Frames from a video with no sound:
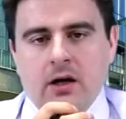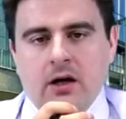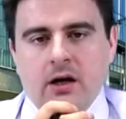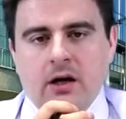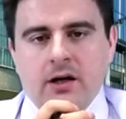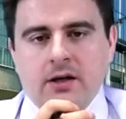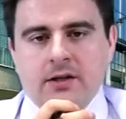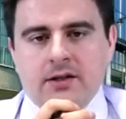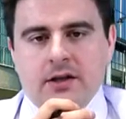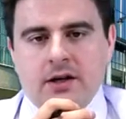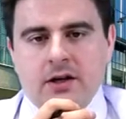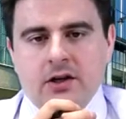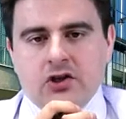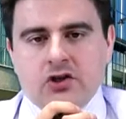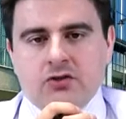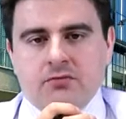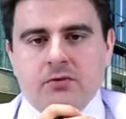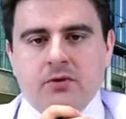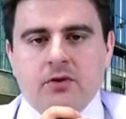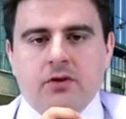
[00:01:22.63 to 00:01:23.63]
is an
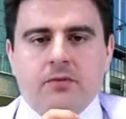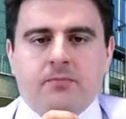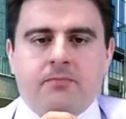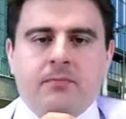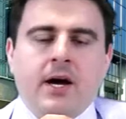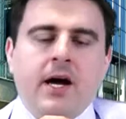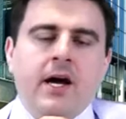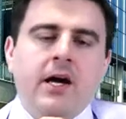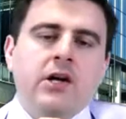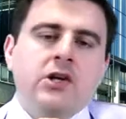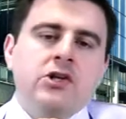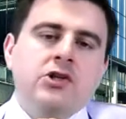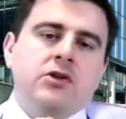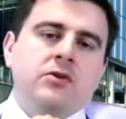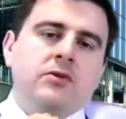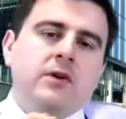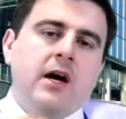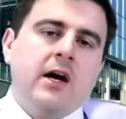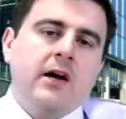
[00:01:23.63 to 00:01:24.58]
instrument that pays you